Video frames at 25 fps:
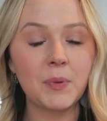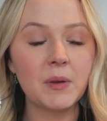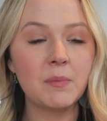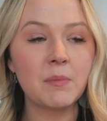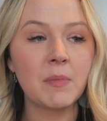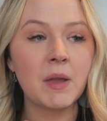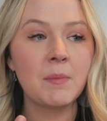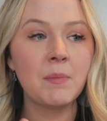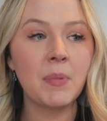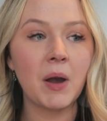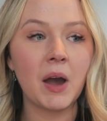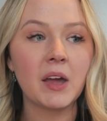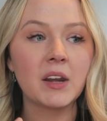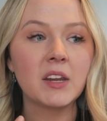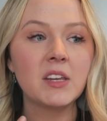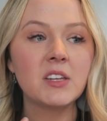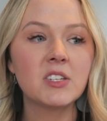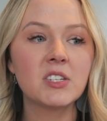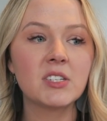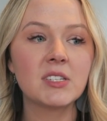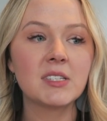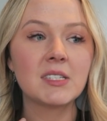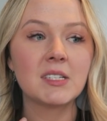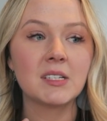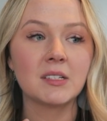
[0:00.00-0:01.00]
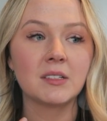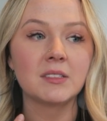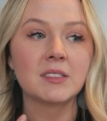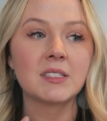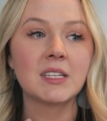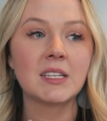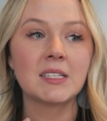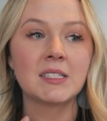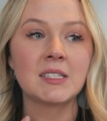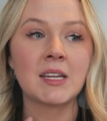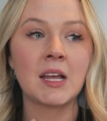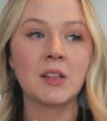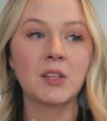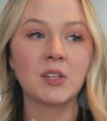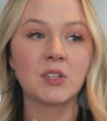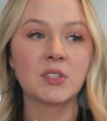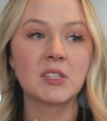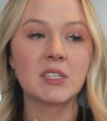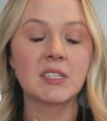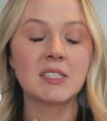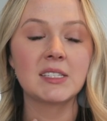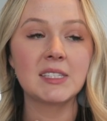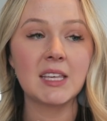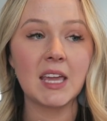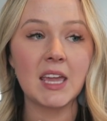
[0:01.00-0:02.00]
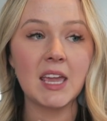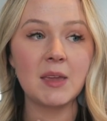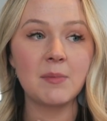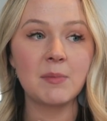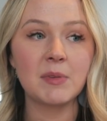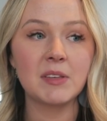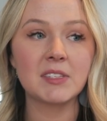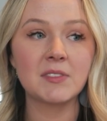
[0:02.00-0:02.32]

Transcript: But my body just still does not look the same.